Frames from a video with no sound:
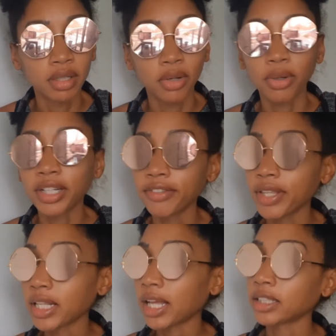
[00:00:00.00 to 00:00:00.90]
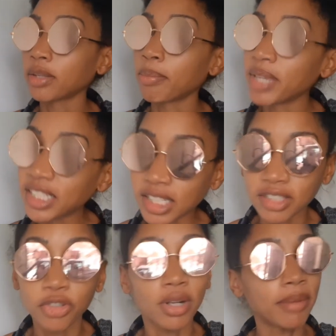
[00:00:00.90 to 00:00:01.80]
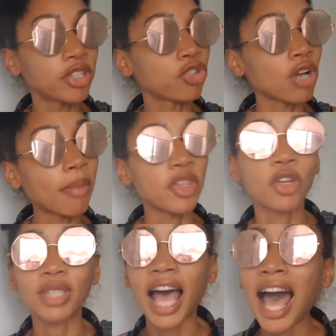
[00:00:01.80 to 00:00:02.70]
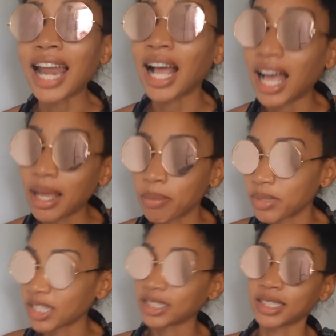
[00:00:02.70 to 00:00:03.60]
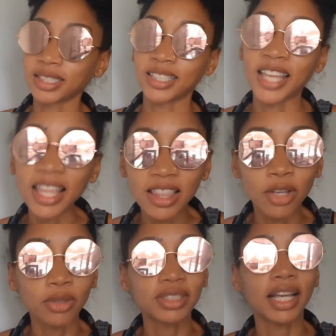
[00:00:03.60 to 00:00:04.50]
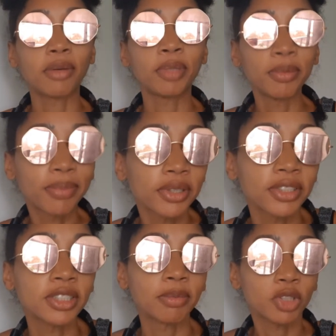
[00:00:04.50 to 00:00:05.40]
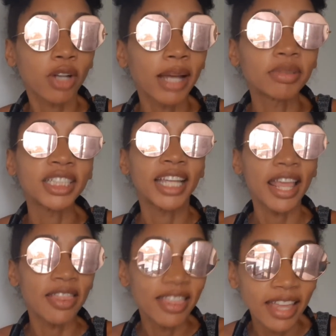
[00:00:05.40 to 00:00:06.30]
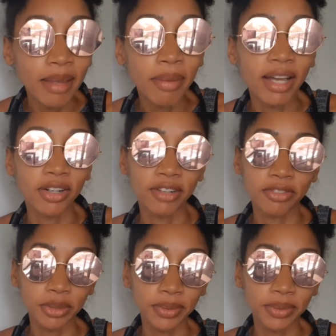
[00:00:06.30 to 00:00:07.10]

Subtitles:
Or even like the mixes, you know, I be dropping those hot mixes, getting those out, people to subscribe to getting them out every